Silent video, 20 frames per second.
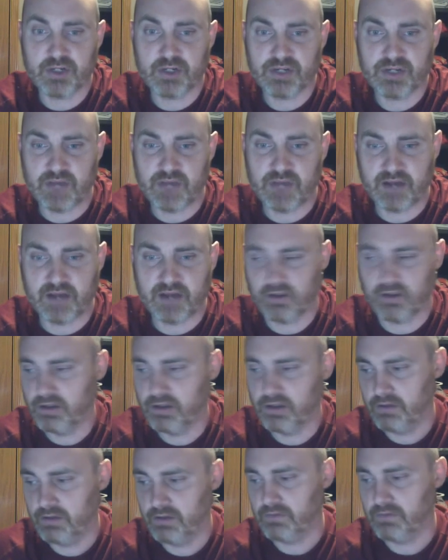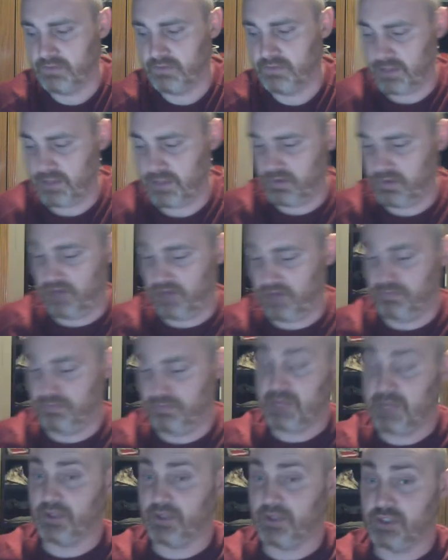model of
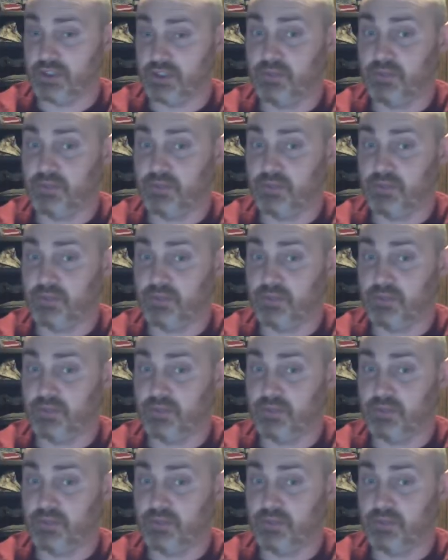people that do